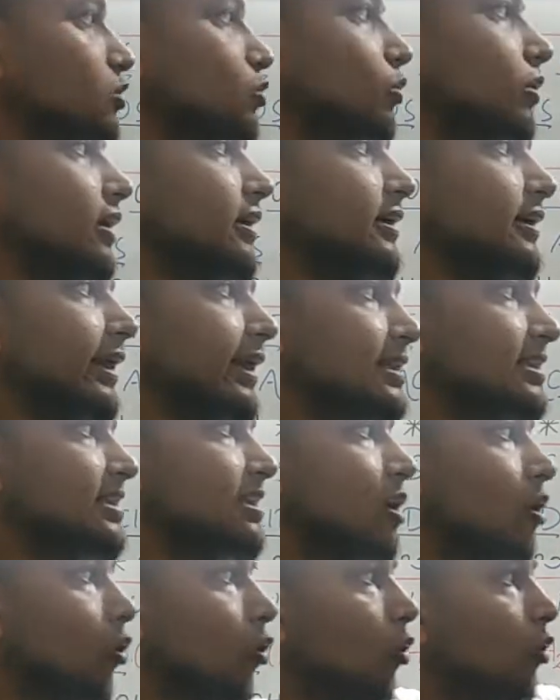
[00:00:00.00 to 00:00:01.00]
contains,
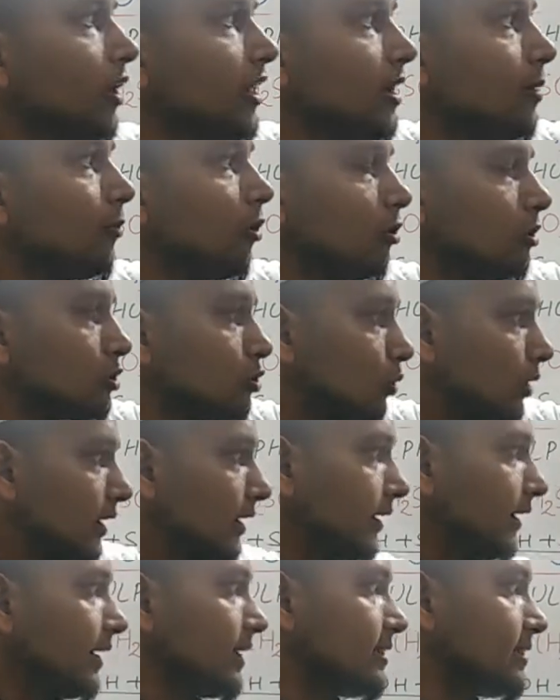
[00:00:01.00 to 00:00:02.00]
oleum also
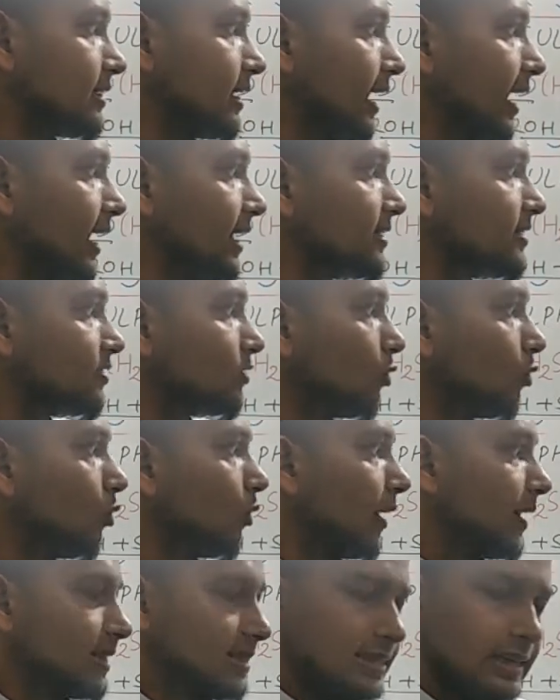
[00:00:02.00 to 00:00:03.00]
contains
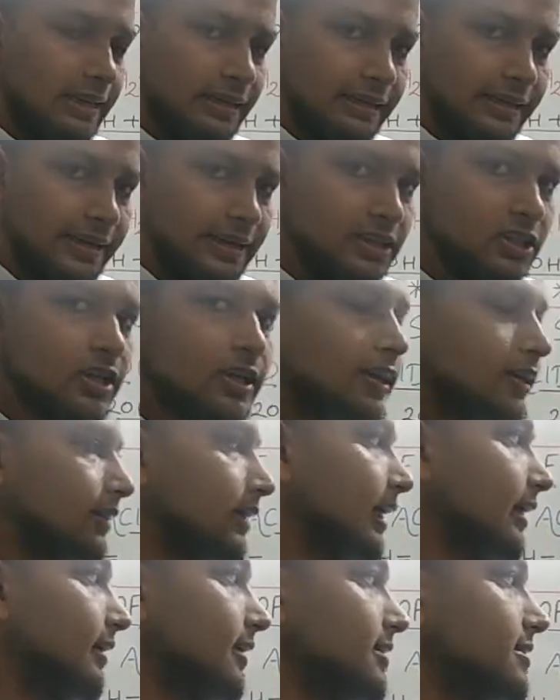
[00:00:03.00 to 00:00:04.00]
SOS linkage,
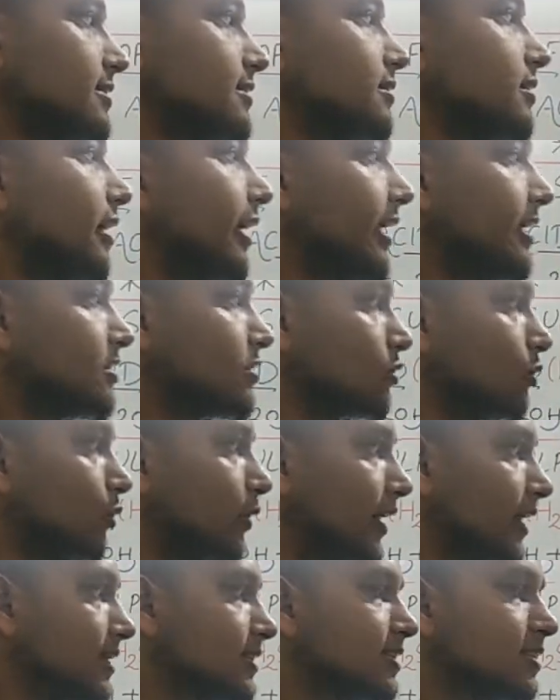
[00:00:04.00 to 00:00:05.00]
that is
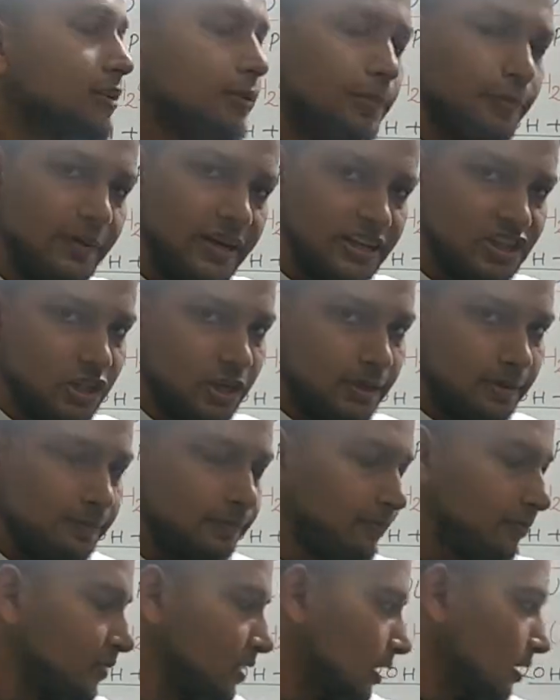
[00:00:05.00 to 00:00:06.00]
SOS bridging.
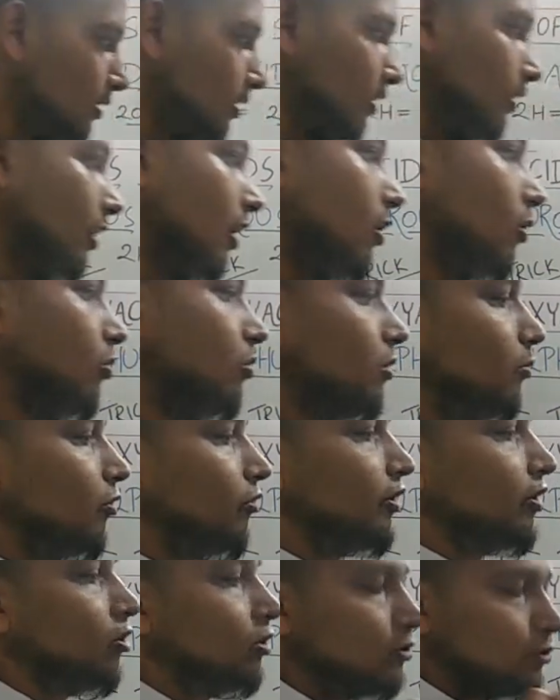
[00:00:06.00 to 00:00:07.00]
Now
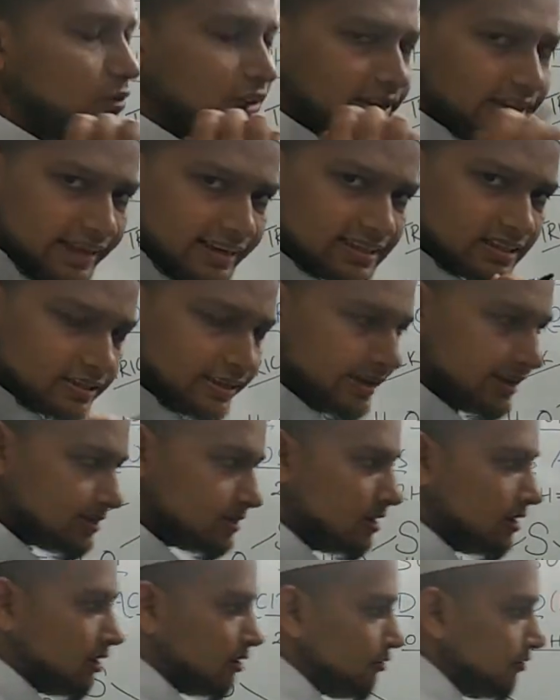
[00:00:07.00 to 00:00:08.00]
moving on to the next case,
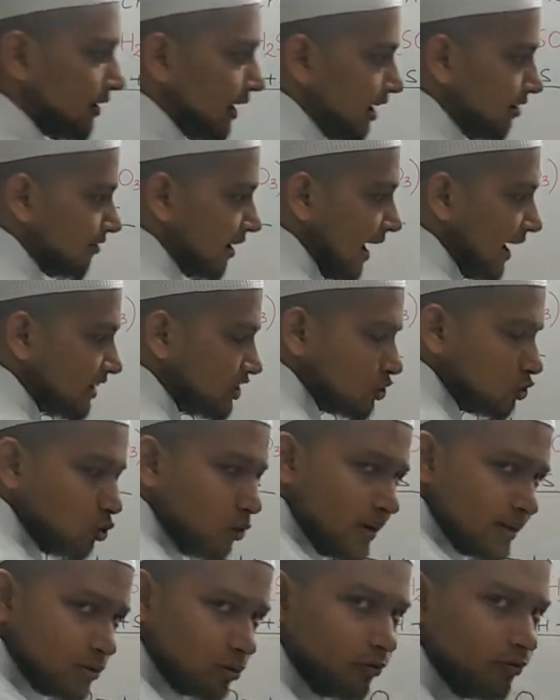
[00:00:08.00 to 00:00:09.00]
we have
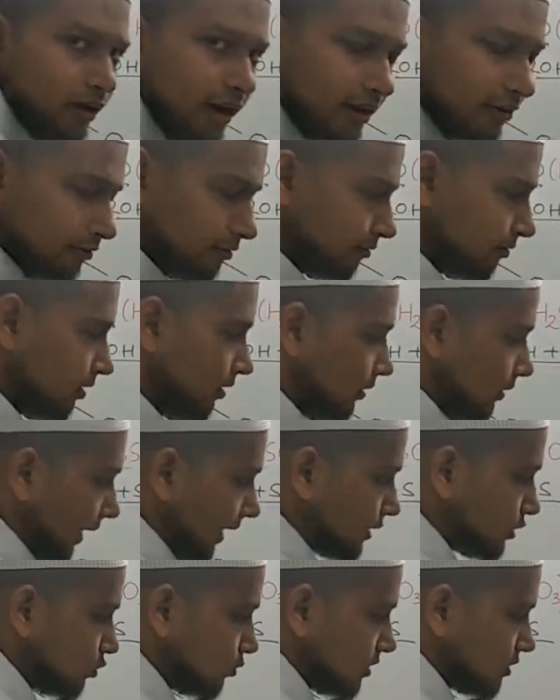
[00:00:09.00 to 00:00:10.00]
H2SO5.
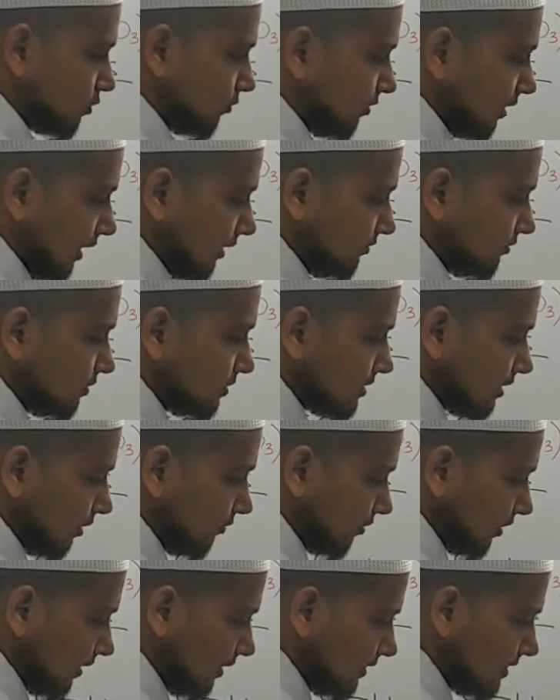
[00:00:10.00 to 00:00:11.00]
H2SO5,
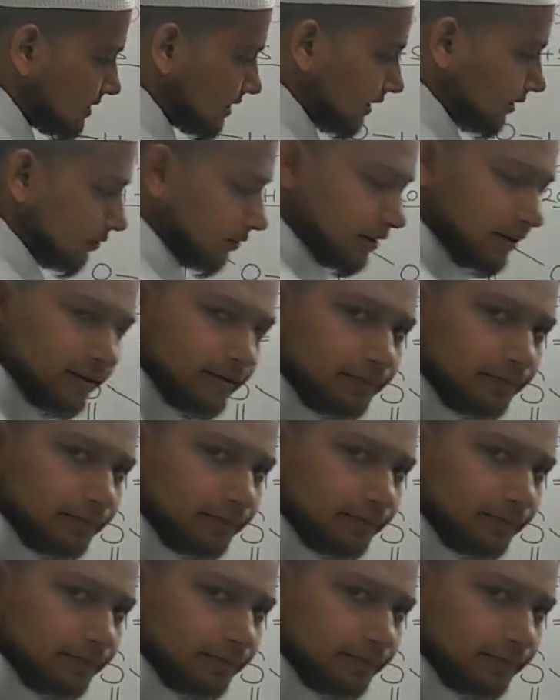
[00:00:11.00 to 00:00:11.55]
sulfur in the center,